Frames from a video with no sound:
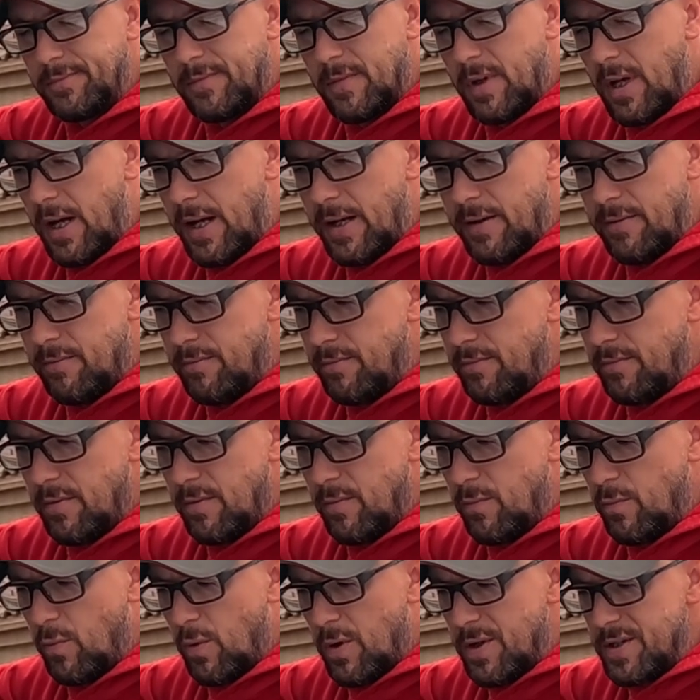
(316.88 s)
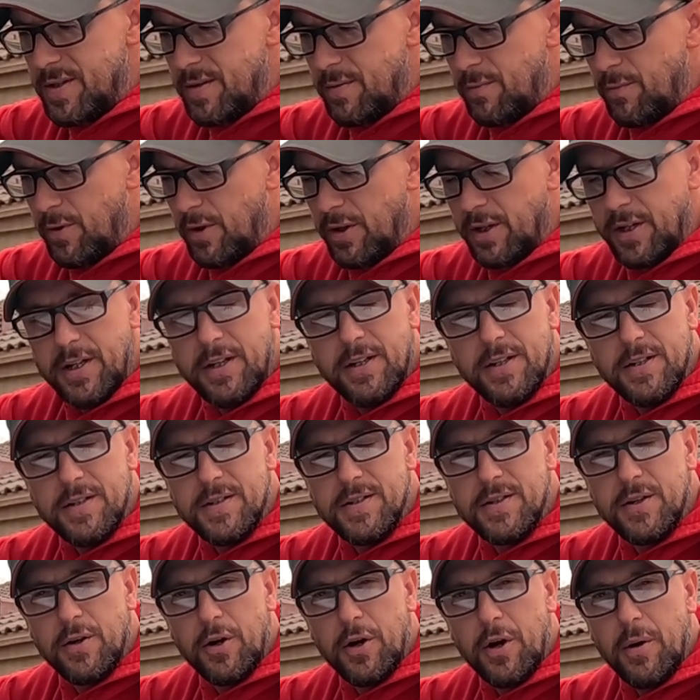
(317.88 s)
I wasn't really
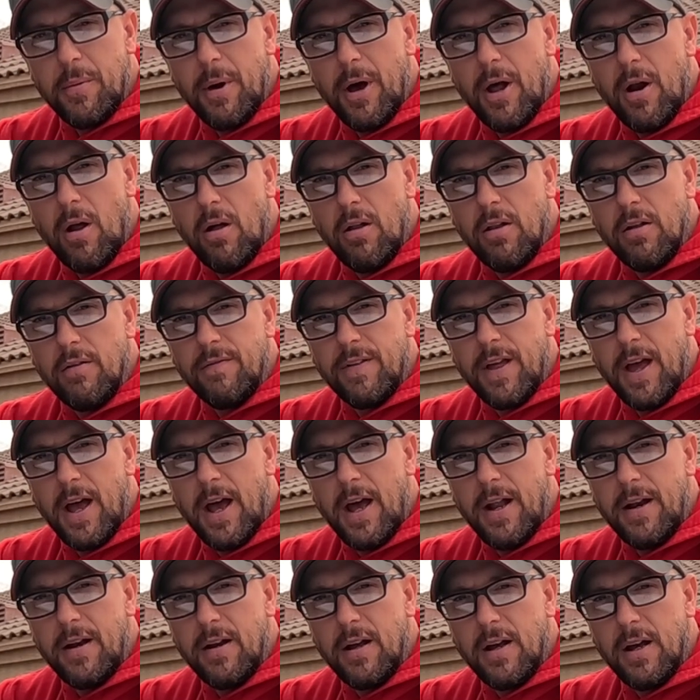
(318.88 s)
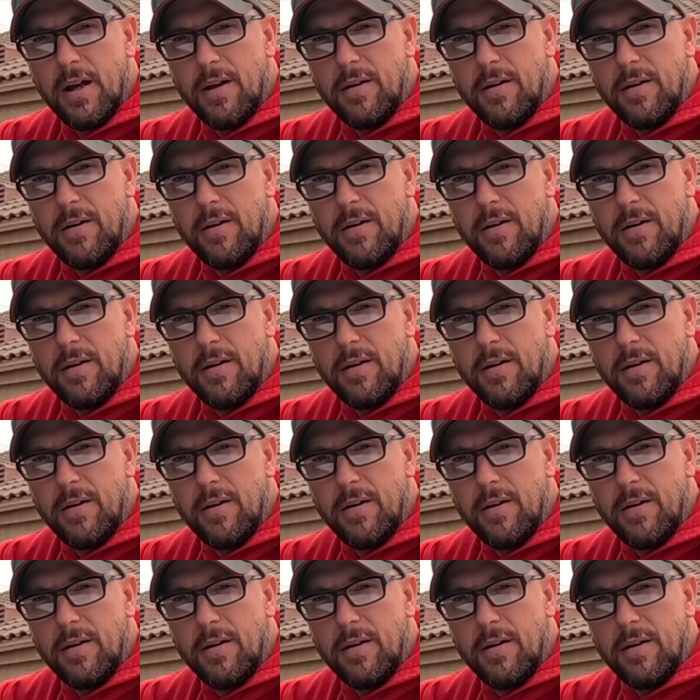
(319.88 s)
concerned about all of that.